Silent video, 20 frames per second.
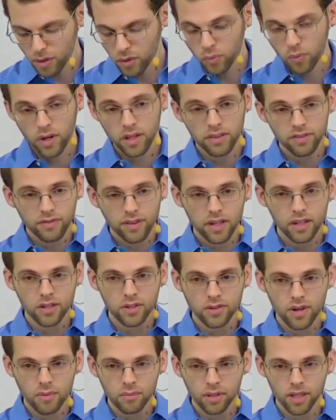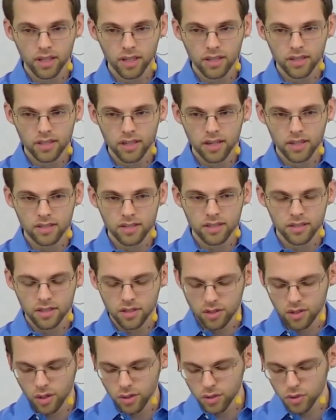With fear and trembling, he says. This
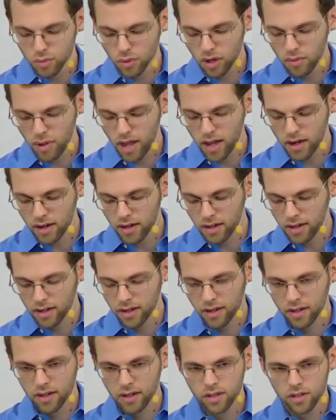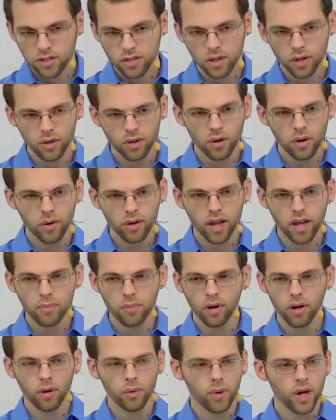is no small matter. So, okay,
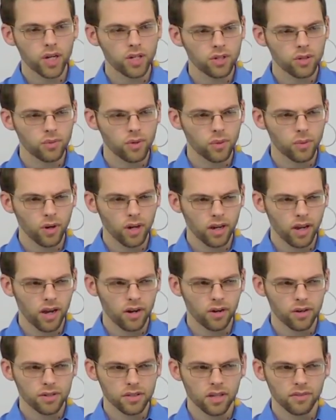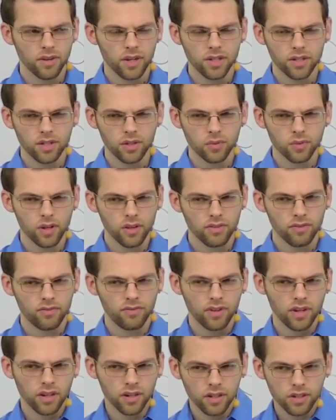Paul, why should we work out our salvation with
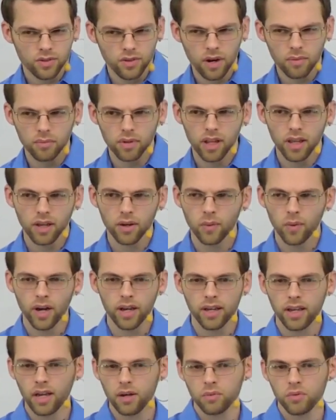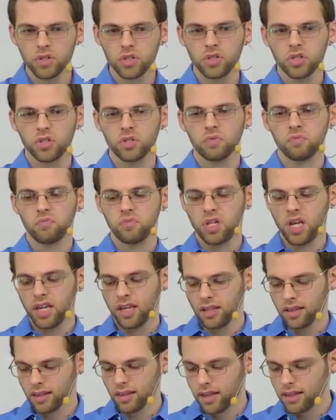fear and trembling? Why can't we just
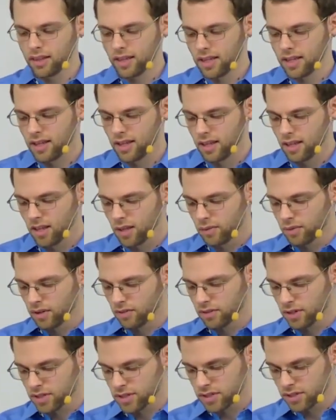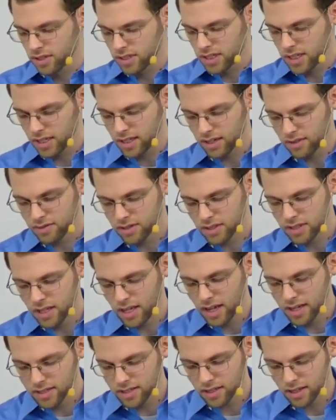take it lightly? Well, verse 13 gives us
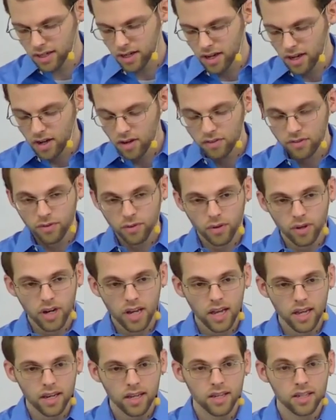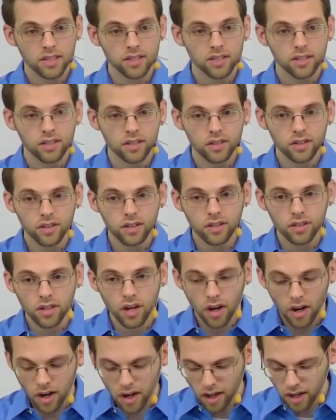the answer For it is
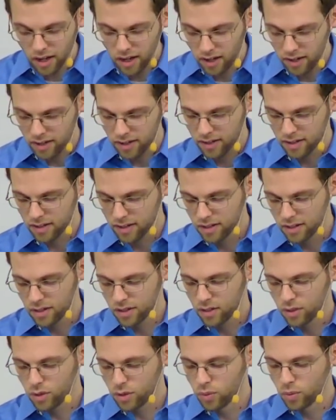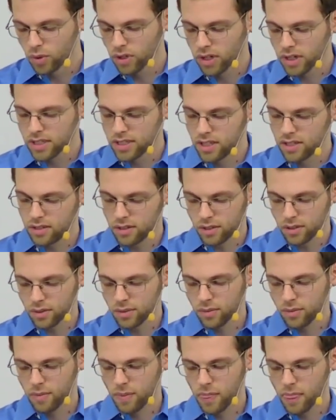God who works in you,